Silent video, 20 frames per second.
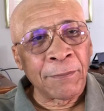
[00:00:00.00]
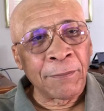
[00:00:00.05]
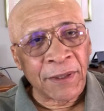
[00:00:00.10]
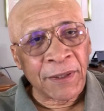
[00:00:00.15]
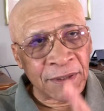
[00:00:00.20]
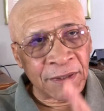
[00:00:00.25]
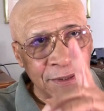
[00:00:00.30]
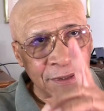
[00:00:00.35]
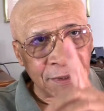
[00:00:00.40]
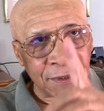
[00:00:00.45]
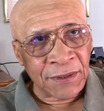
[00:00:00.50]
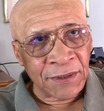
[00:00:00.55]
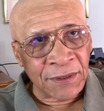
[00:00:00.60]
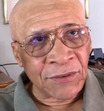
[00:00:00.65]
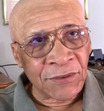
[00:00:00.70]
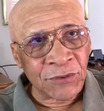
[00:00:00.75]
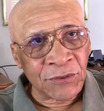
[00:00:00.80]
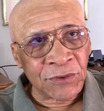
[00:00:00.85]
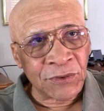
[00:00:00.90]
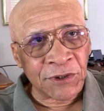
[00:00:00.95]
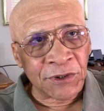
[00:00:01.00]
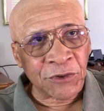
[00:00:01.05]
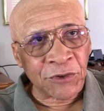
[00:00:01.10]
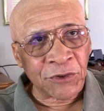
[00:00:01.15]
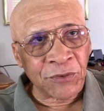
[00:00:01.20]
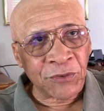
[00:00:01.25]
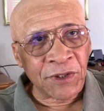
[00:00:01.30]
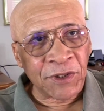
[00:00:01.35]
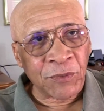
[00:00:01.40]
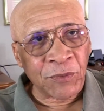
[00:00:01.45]
But the Social
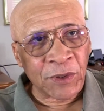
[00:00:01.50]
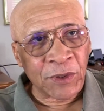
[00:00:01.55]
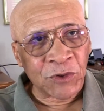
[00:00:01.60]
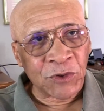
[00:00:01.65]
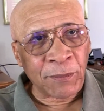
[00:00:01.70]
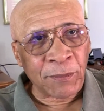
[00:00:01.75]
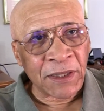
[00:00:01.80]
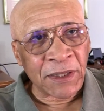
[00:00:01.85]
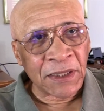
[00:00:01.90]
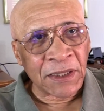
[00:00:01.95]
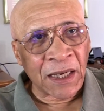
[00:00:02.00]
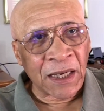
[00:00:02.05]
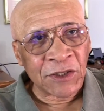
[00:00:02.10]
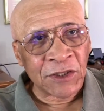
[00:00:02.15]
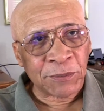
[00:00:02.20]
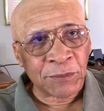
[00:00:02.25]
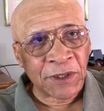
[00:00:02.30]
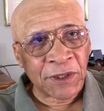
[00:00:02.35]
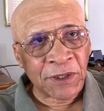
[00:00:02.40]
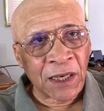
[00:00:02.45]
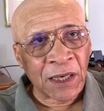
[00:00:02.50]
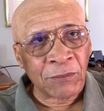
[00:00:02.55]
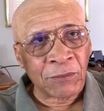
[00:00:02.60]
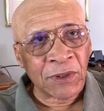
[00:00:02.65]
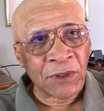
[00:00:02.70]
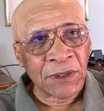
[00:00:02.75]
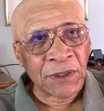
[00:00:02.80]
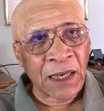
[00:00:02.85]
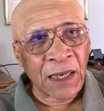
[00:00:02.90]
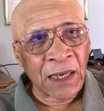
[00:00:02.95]
Security one, somebody asked me, I
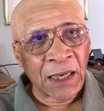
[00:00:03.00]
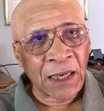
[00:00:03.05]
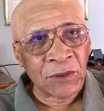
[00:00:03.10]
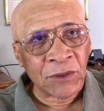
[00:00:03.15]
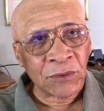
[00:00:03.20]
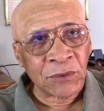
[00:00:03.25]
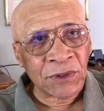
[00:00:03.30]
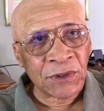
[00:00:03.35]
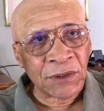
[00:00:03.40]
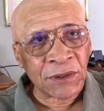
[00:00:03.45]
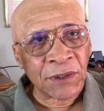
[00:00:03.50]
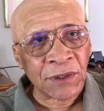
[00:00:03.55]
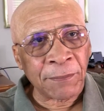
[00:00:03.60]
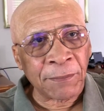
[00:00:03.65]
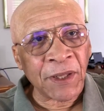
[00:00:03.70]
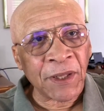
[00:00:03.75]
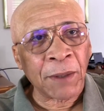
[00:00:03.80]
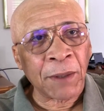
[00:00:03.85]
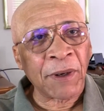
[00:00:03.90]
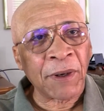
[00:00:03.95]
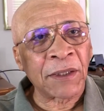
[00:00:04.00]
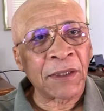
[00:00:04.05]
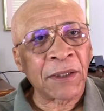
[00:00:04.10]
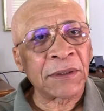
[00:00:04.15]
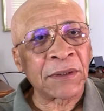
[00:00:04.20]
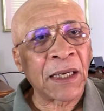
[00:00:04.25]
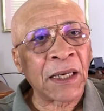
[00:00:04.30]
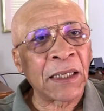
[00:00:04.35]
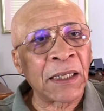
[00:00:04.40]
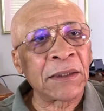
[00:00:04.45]
had to say something
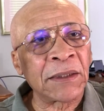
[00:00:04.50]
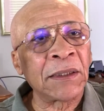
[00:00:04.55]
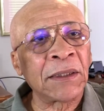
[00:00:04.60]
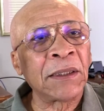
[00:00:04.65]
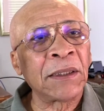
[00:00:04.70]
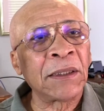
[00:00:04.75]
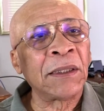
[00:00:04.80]
about that.